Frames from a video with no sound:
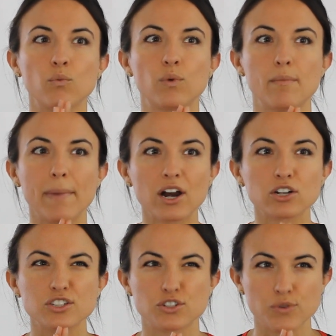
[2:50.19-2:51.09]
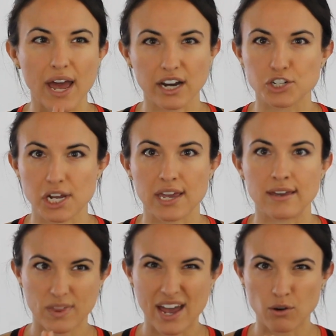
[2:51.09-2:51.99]
a better strategy
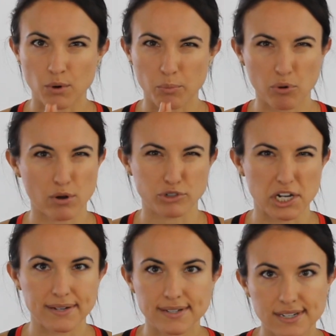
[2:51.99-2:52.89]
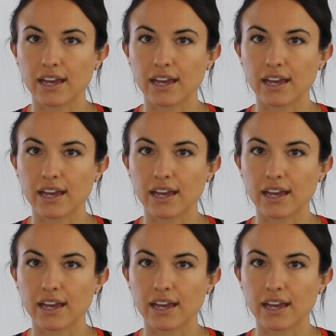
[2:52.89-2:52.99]
with how to approach it.